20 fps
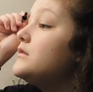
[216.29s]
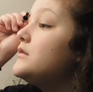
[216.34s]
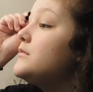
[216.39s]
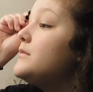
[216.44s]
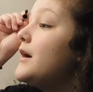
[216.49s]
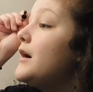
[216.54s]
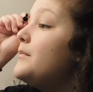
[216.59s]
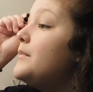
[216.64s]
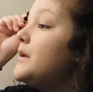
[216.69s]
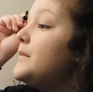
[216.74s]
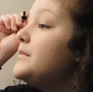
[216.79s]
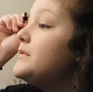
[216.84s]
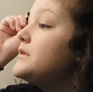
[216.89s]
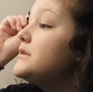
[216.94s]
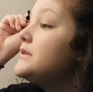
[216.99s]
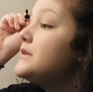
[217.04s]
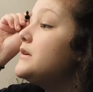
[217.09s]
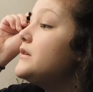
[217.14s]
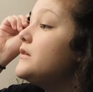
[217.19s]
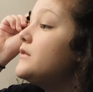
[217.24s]
somehow people
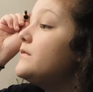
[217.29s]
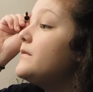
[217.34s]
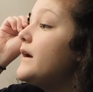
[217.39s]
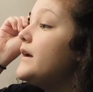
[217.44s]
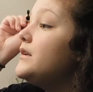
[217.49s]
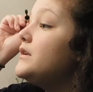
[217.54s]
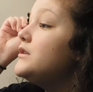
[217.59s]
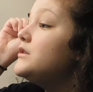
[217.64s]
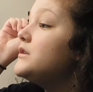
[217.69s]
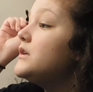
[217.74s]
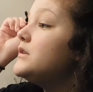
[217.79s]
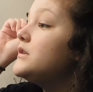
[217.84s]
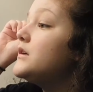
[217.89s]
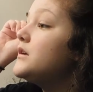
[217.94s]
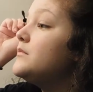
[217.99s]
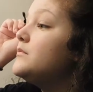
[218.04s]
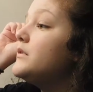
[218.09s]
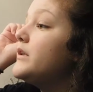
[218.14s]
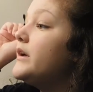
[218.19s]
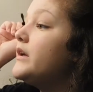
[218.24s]
still are finding shit to
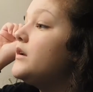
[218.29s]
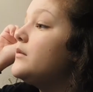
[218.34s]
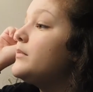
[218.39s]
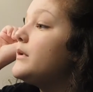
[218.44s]
complain